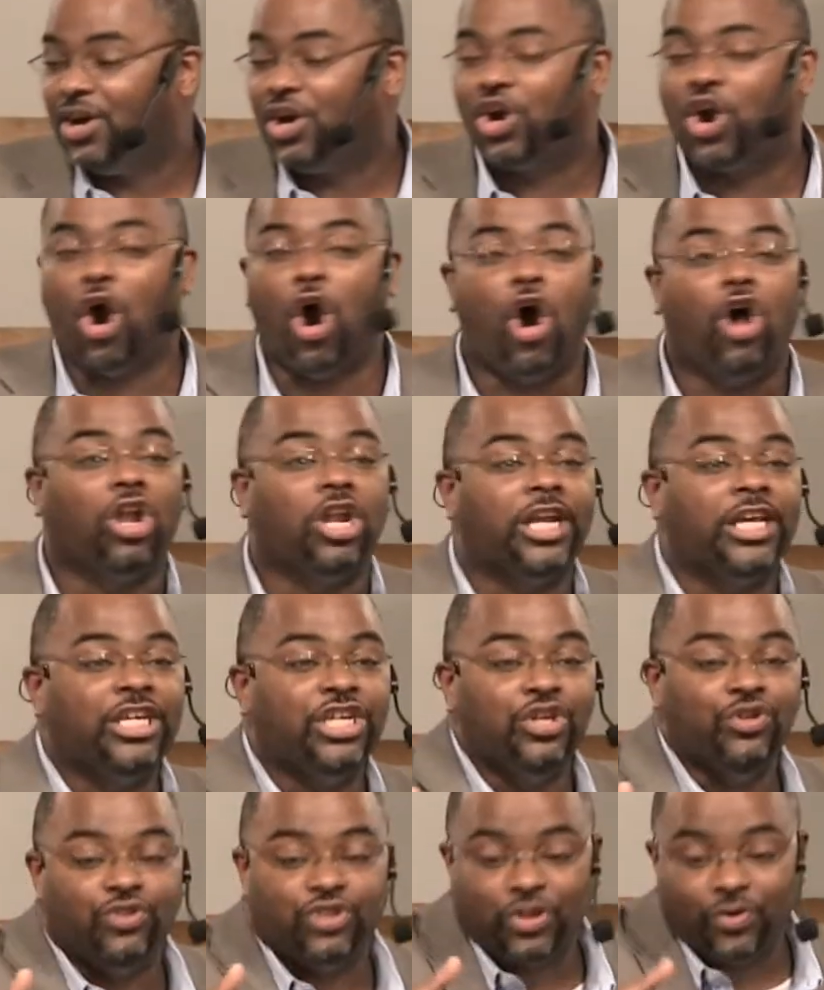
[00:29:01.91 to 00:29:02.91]
Calling
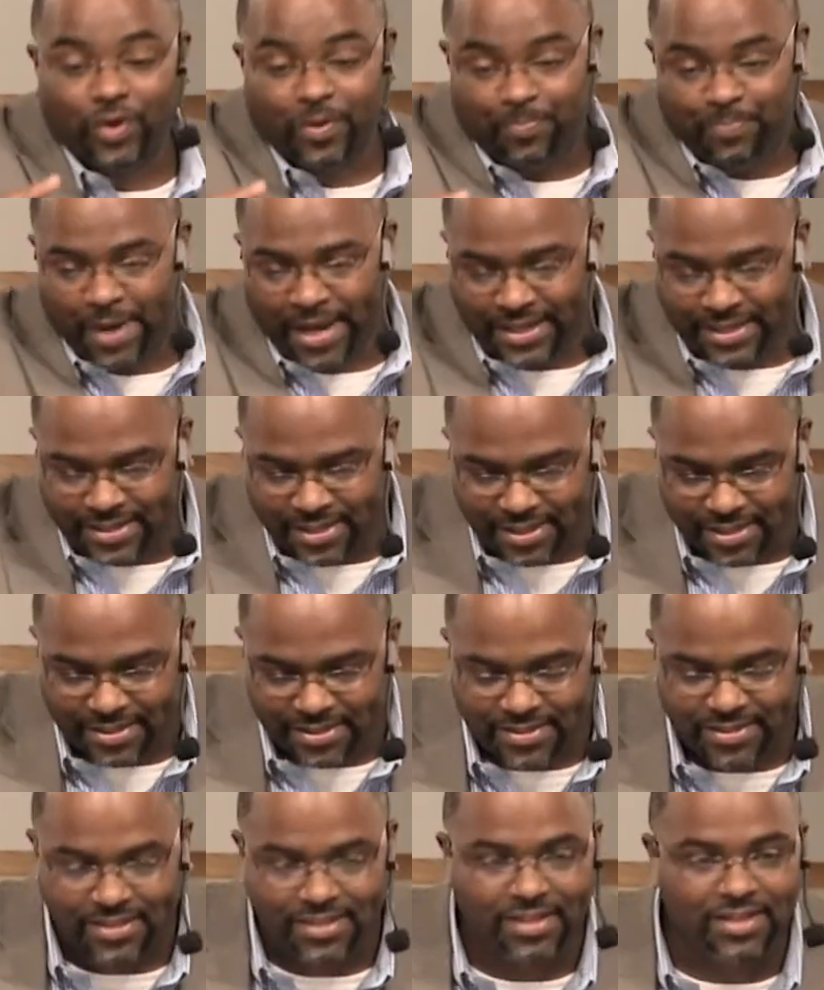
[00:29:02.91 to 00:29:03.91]
you to
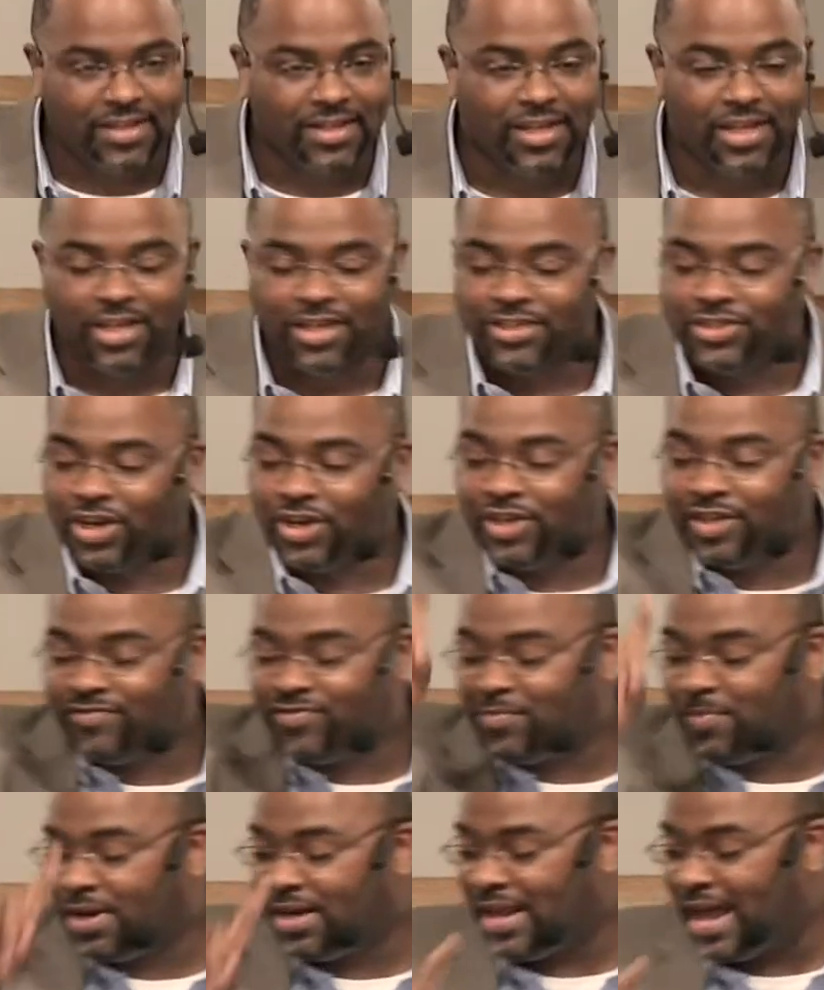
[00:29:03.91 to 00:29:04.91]
repentance. Turning
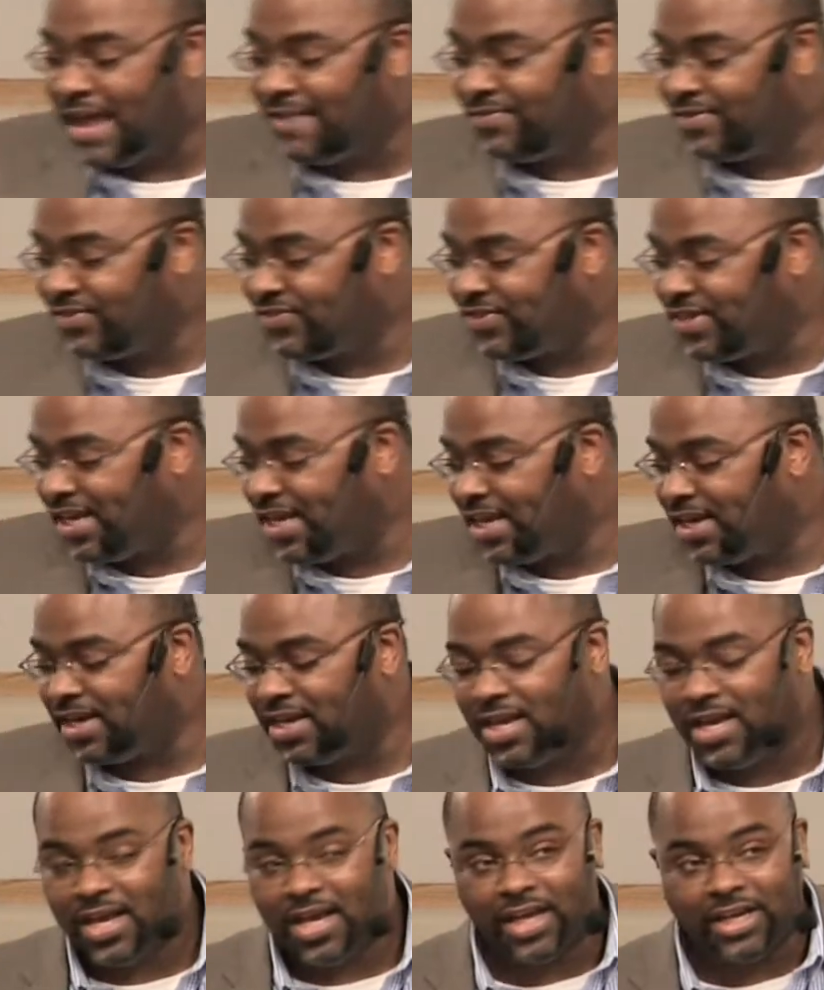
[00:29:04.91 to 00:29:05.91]
from a life of sin
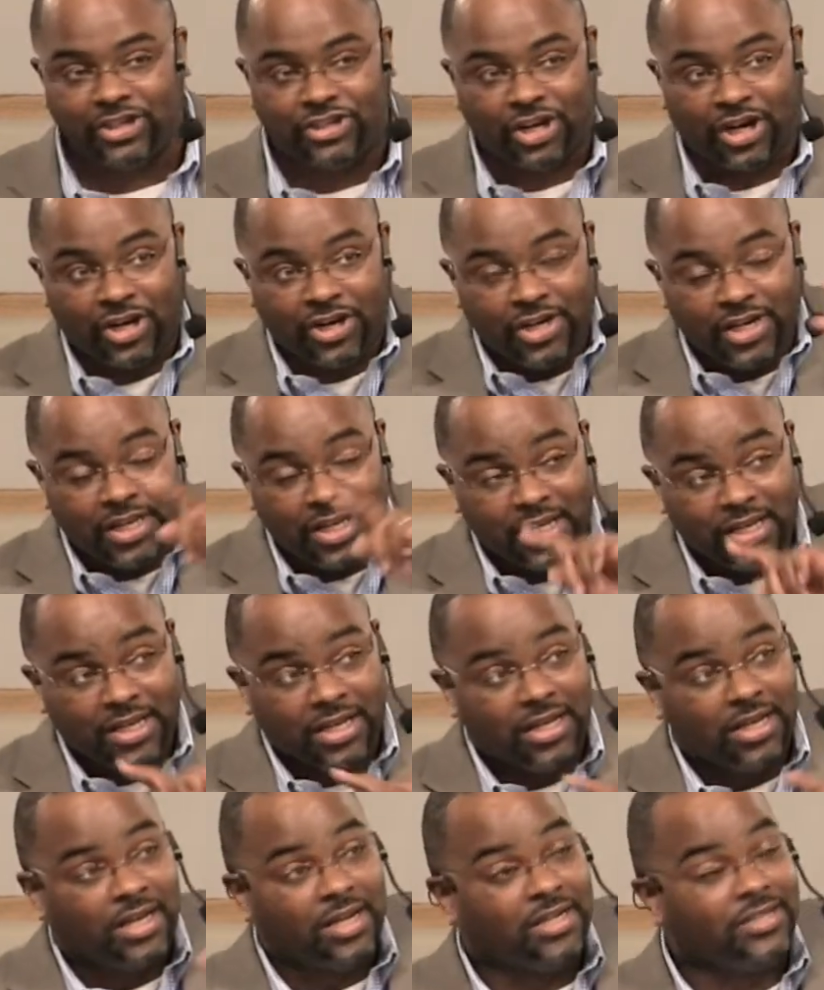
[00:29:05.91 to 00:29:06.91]
and turning
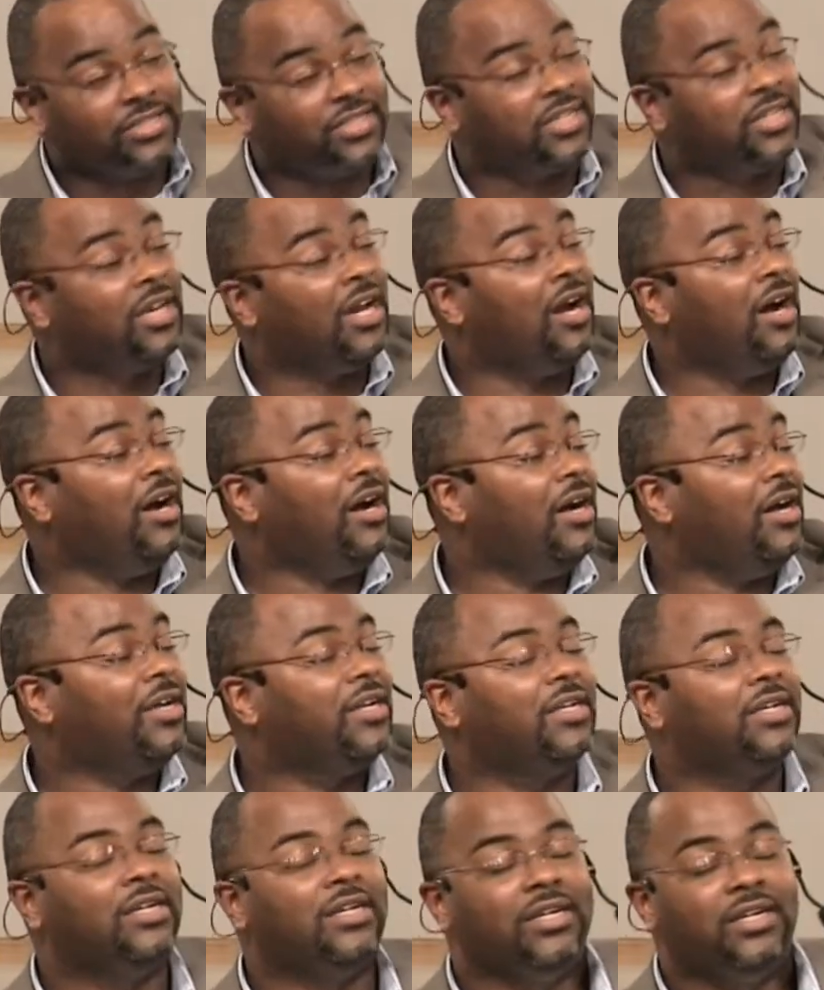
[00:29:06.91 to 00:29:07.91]
unto God.
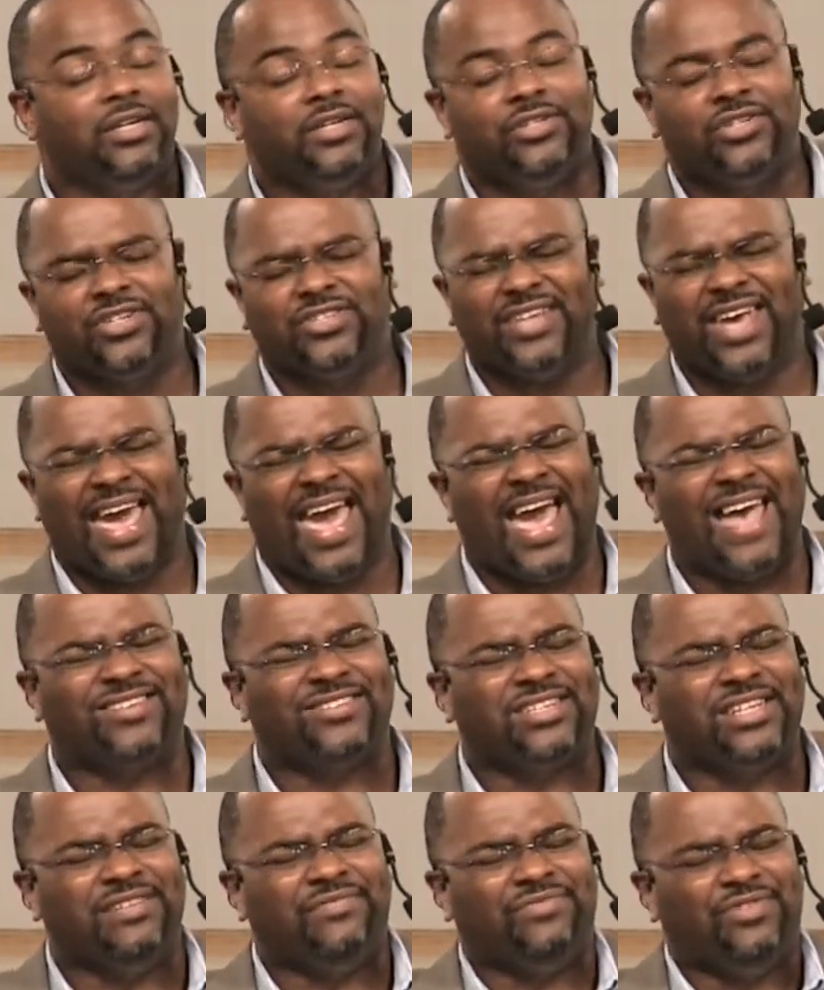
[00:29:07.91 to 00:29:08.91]
Just
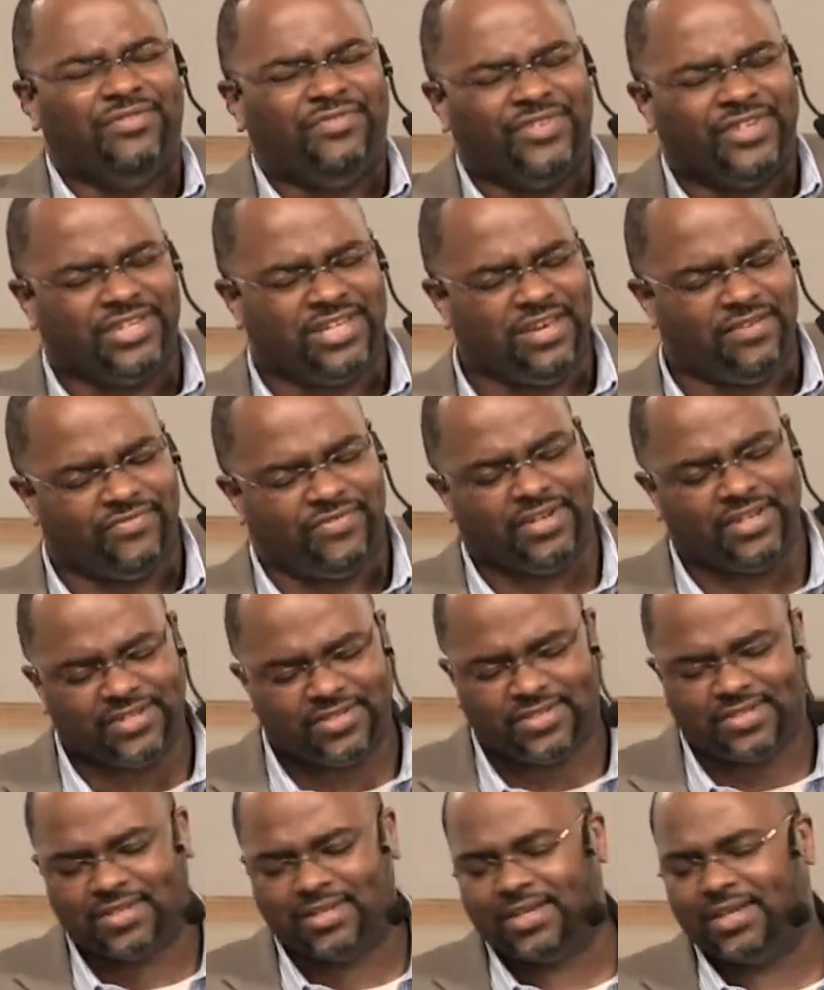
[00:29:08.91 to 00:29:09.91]
asking for
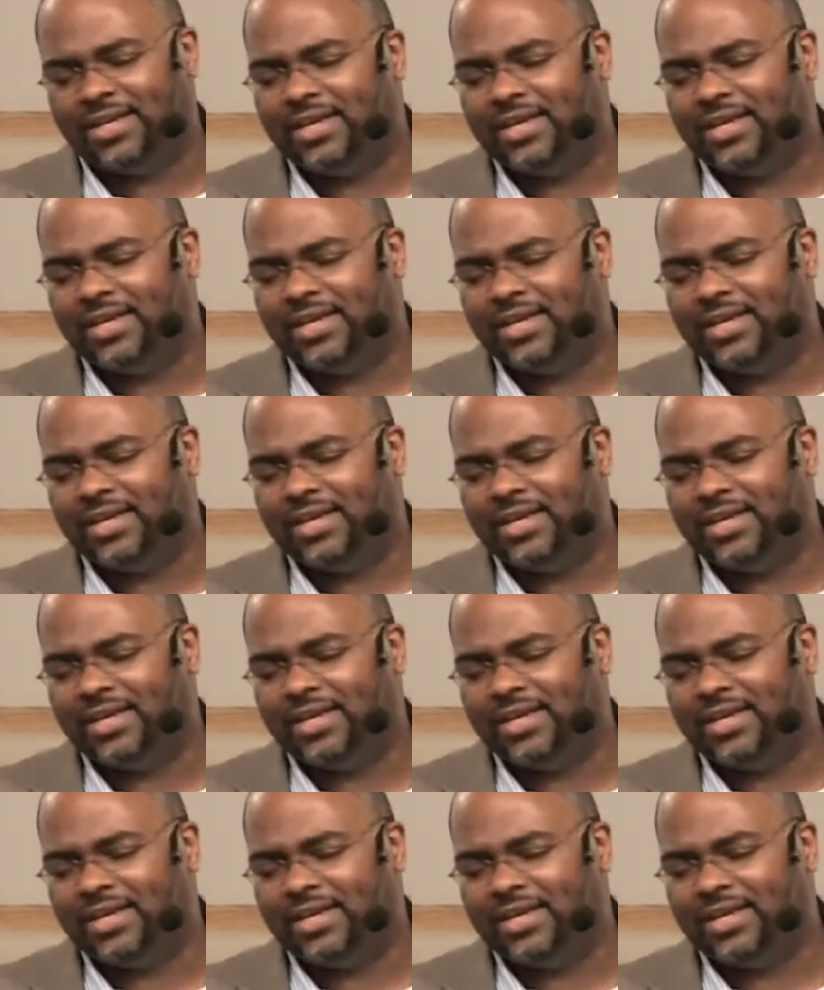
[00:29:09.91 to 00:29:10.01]
forgiveness.